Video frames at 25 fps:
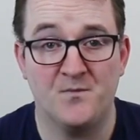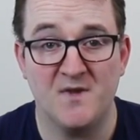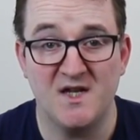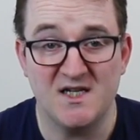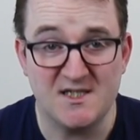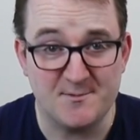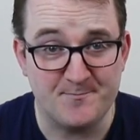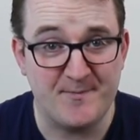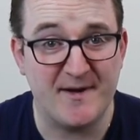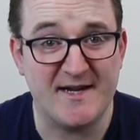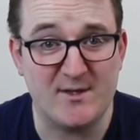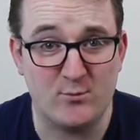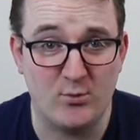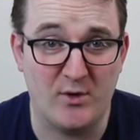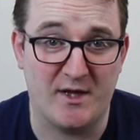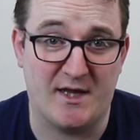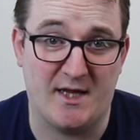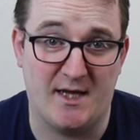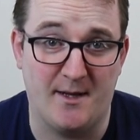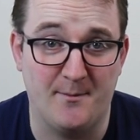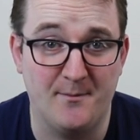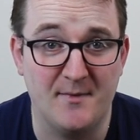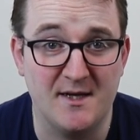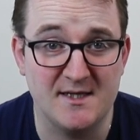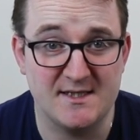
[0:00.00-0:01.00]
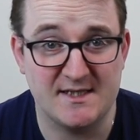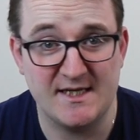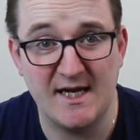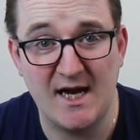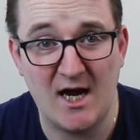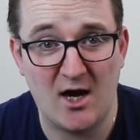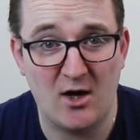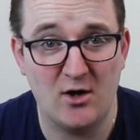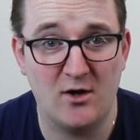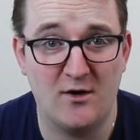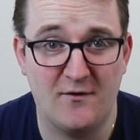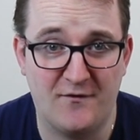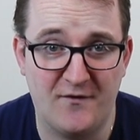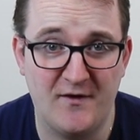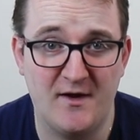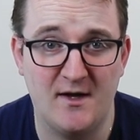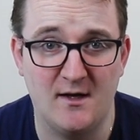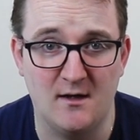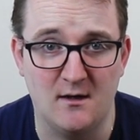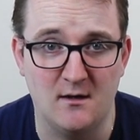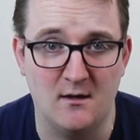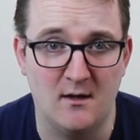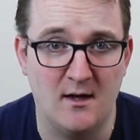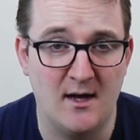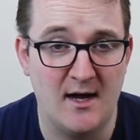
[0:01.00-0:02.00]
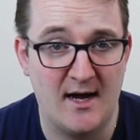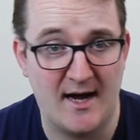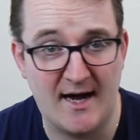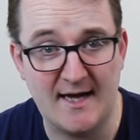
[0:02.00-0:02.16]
Speak with him and see how you feel.